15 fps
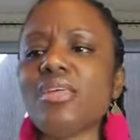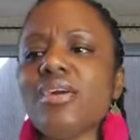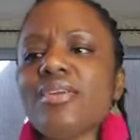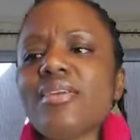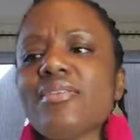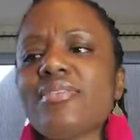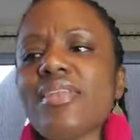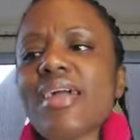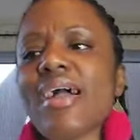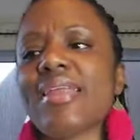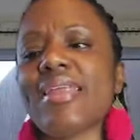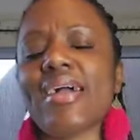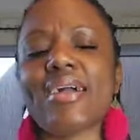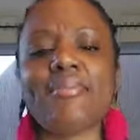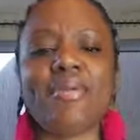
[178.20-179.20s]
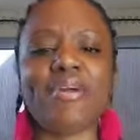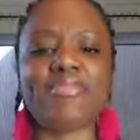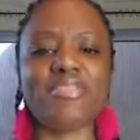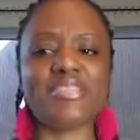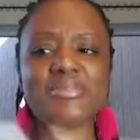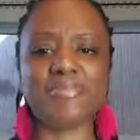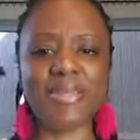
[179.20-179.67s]
another thing I like
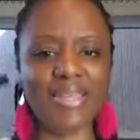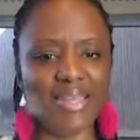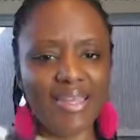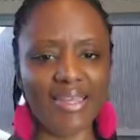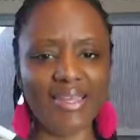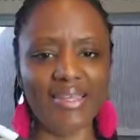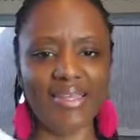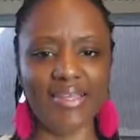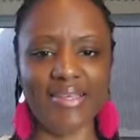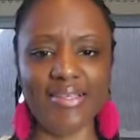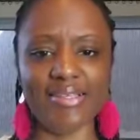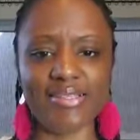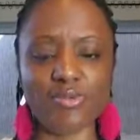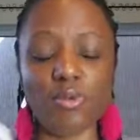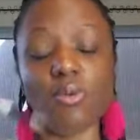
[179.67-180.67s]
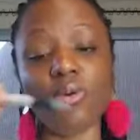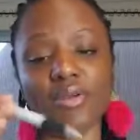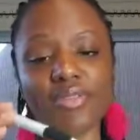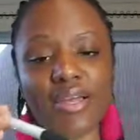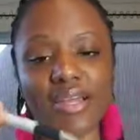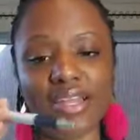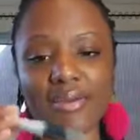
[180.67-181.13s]
about this pen is, well,
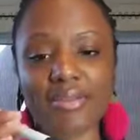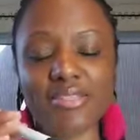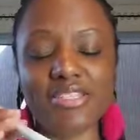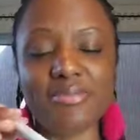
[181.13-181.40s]
one thing I like about